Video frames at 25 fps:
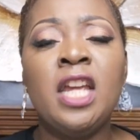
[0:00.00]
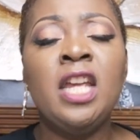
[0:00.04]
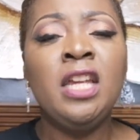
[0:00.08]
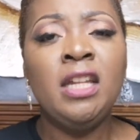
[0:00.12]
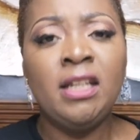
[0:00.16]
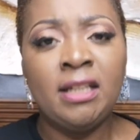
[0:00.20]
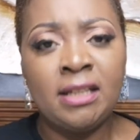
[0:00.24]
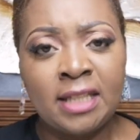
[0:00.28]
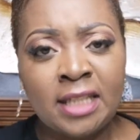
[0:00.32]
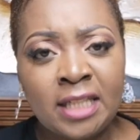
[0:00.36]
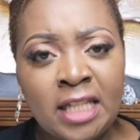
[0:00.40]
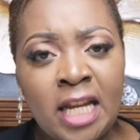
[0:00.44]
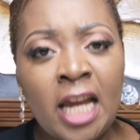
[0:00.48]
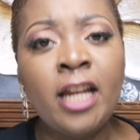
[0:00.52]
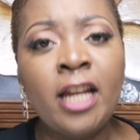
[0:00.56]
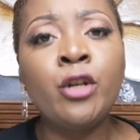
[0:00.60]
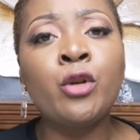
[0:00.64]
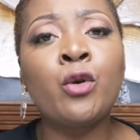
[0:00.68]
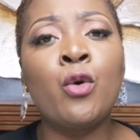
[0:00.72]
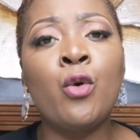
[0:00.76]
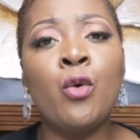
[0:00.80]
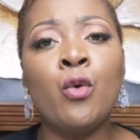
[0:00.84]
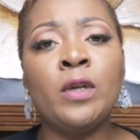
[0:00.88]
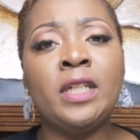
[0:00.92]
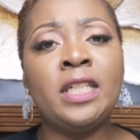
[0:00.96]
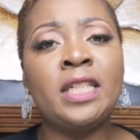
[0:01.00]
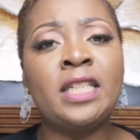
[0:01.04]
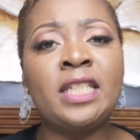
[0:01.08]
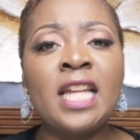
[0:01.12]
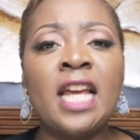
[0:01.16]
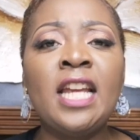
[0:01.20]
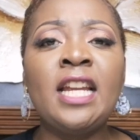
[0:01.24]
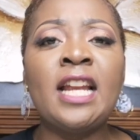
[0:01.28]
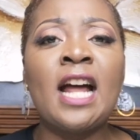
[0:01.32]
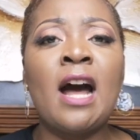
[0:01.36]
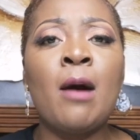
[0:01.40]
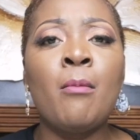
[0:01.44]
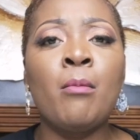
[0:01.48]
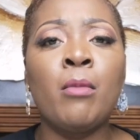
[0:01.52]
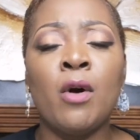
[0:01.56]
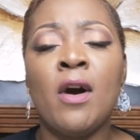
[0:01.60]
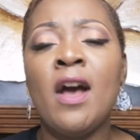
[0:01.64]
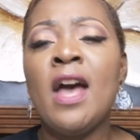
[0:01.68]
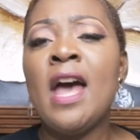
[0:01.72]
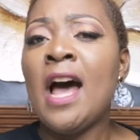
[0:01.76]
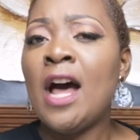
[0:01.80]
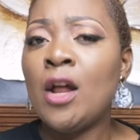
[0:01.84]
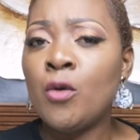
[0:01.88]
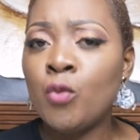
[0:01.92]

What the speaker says: He stayed cool, he stayed humble